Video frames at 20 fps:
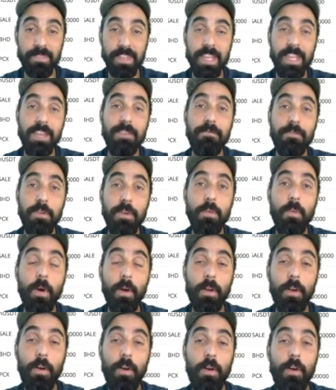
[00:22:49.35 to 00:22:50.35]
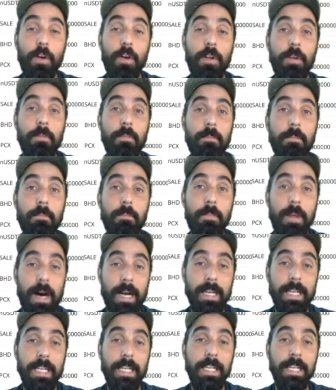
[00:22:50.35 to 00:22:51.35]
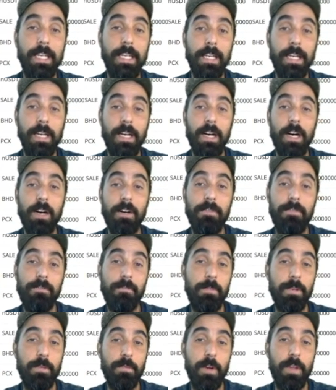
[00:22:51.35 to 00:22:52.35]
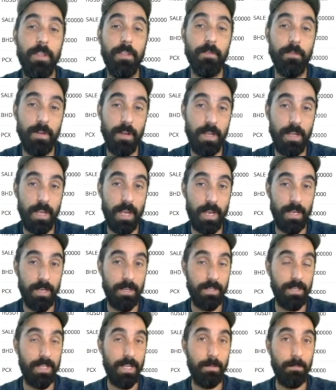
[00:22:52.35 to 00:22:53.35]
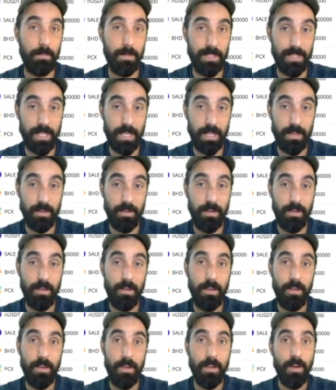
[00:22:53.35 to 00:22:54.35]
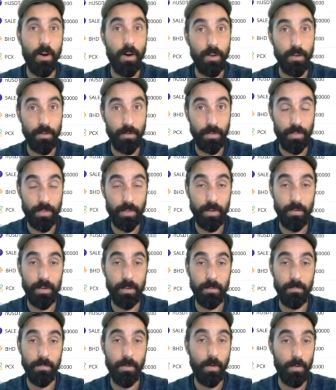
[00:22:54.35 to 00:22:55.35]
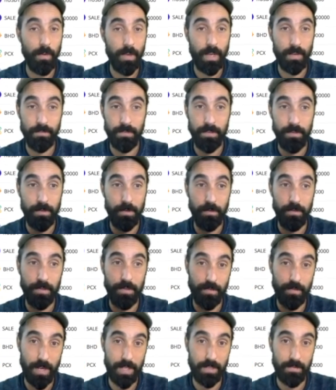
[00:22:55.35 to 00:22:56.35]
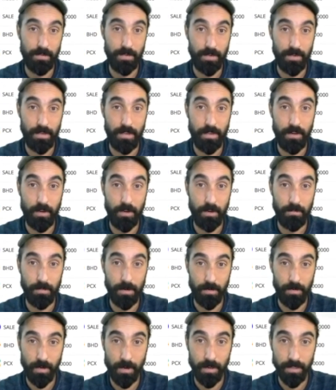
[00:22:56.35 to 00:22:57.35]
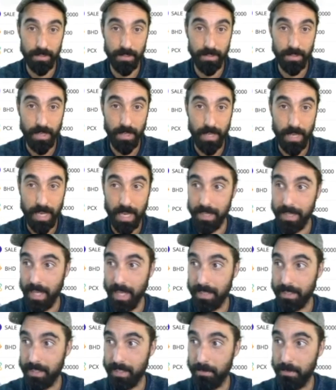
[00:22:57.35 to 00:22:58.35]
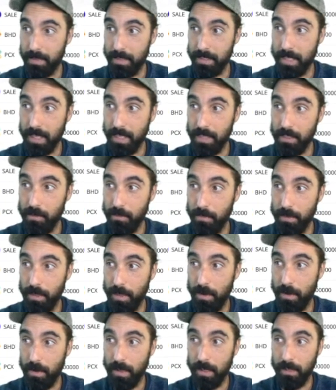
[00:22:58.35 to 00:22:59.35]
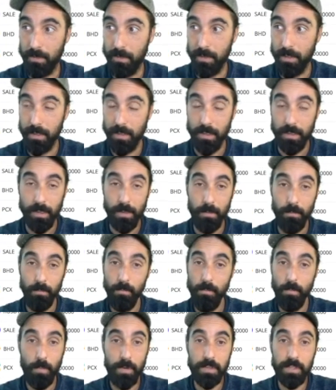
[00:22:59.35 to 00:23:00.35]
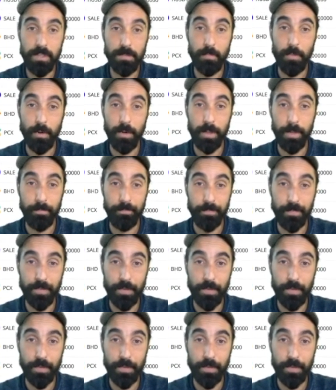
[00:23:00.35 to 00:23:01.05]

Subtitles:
If you want to earn money of between 3 and 10% on your Ethereum, all you have to do is transfer Ethereum across, and that's the percentage you'll be earning, which is brilliant.